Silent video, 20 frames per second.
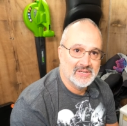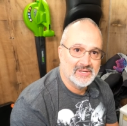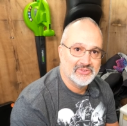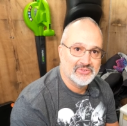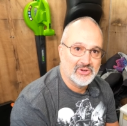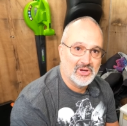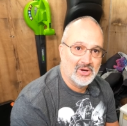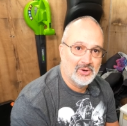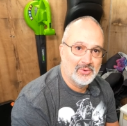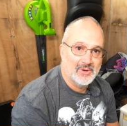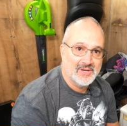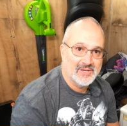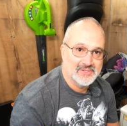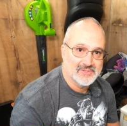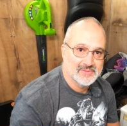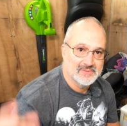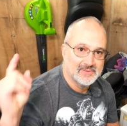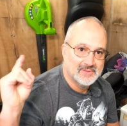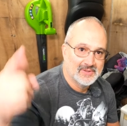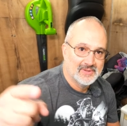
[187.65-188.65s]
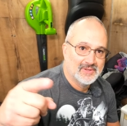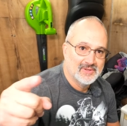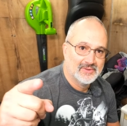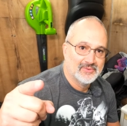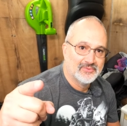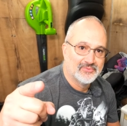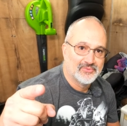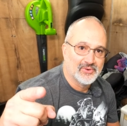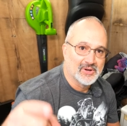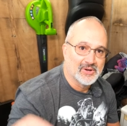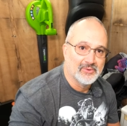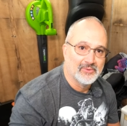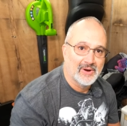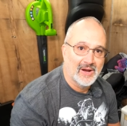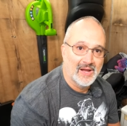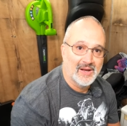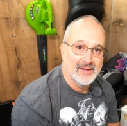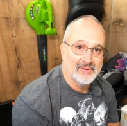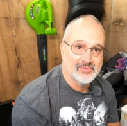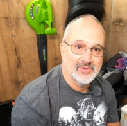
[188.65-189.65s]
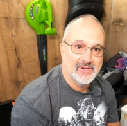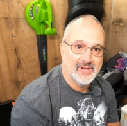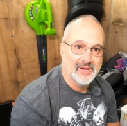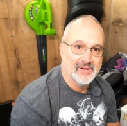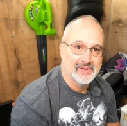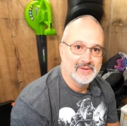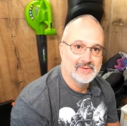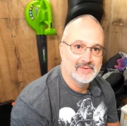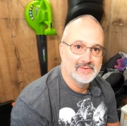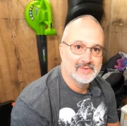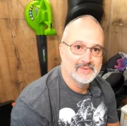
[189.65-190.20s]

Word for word: And as always, freaking ride every day.